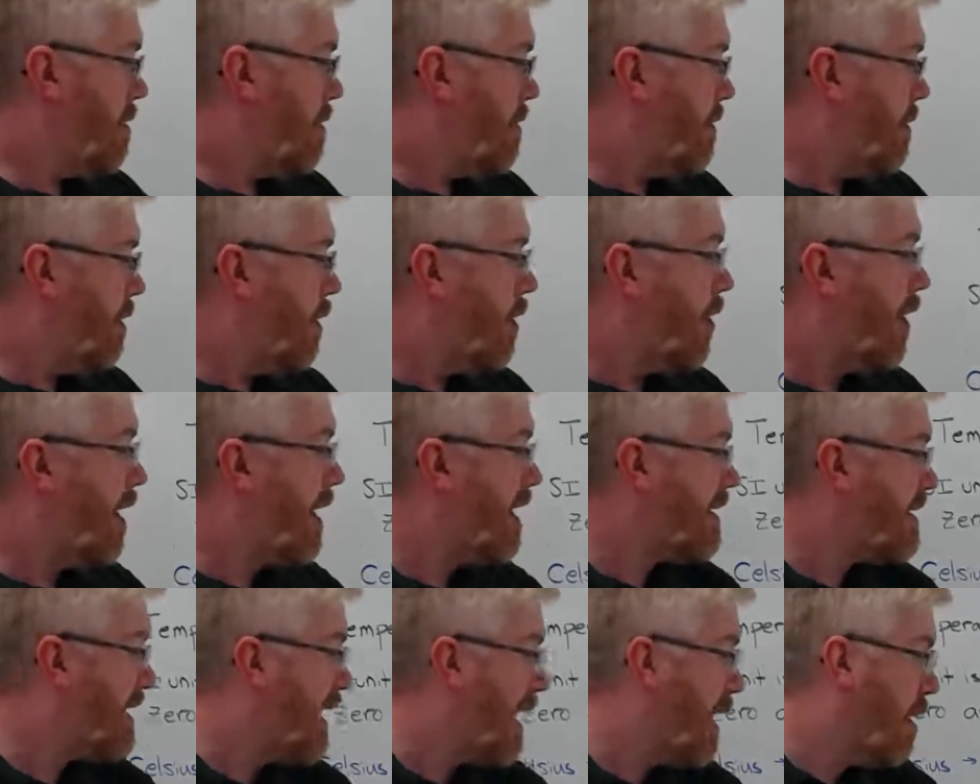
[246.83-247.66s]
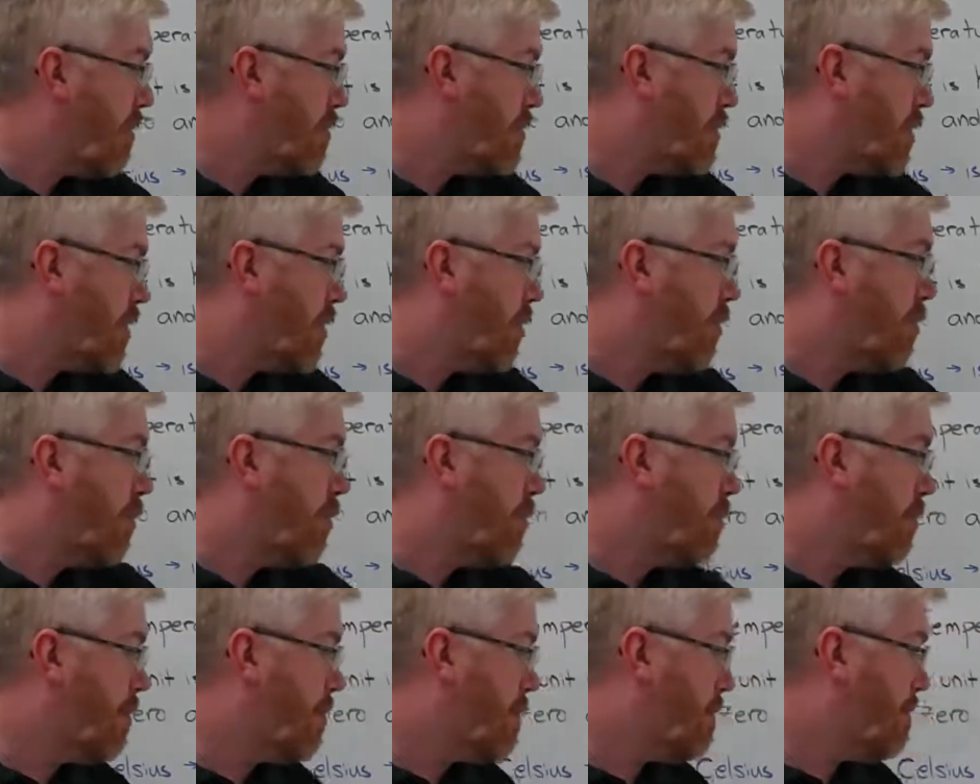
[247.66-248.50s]
You can get down
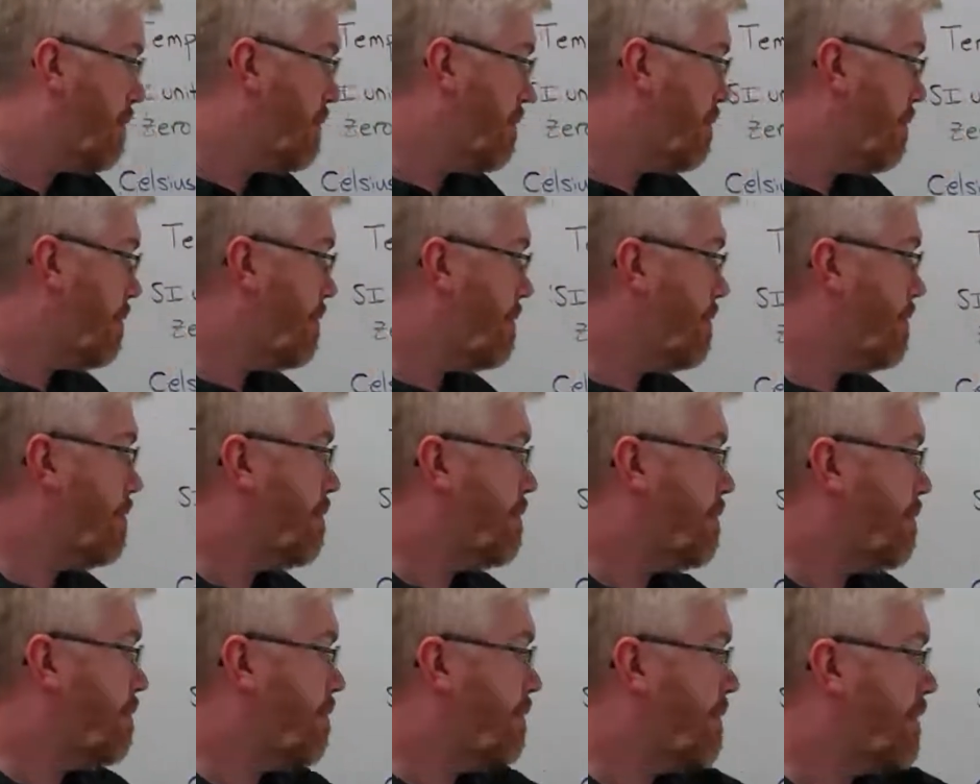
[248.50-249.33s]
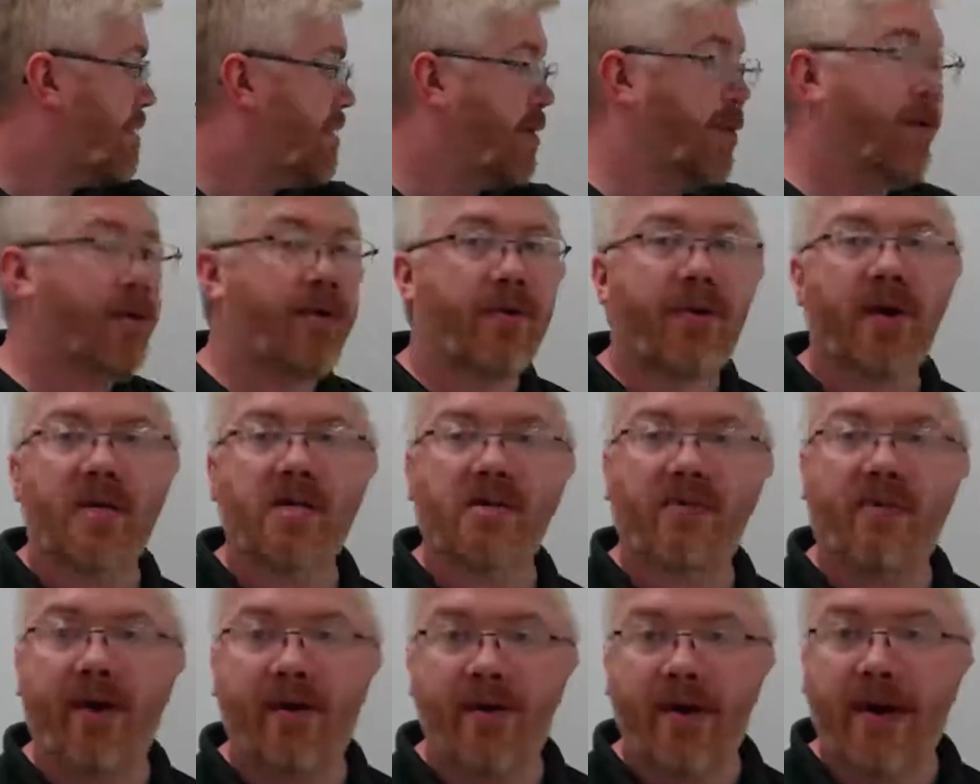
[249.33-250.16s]
to 0 degrees
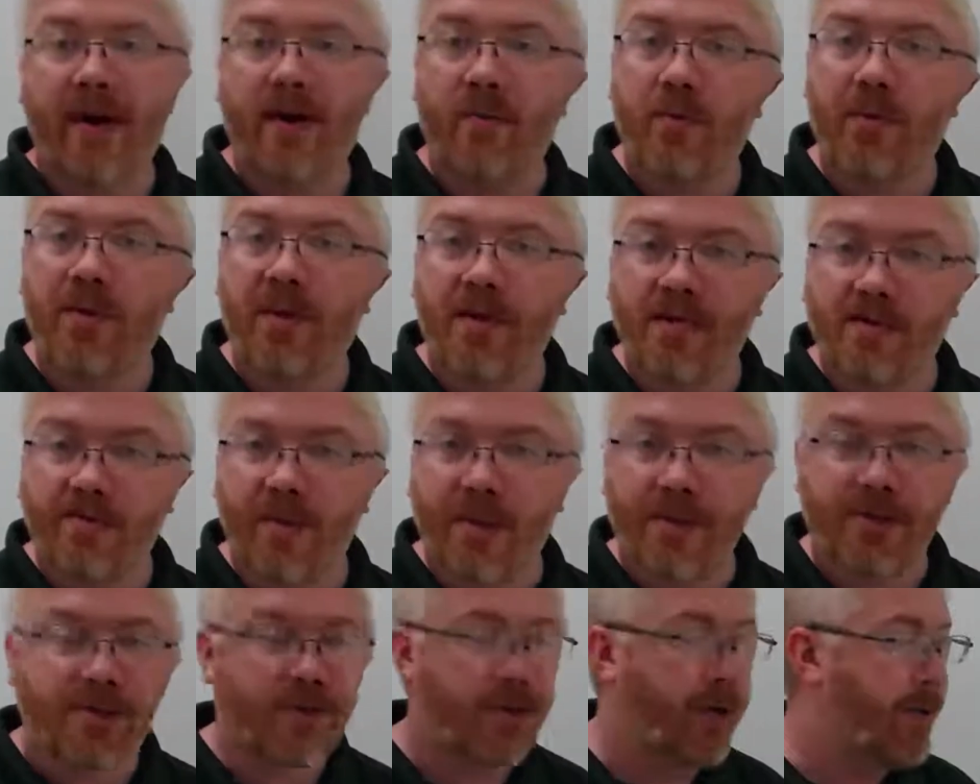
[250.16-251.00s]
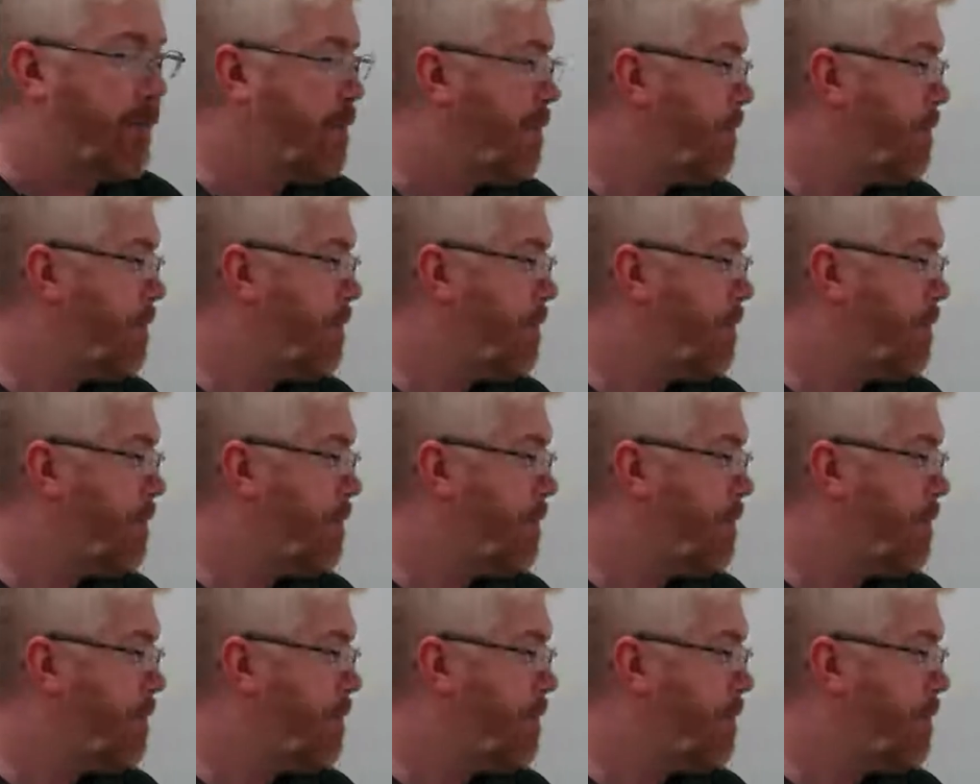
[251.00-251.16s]
Fahrenheit with this mixture.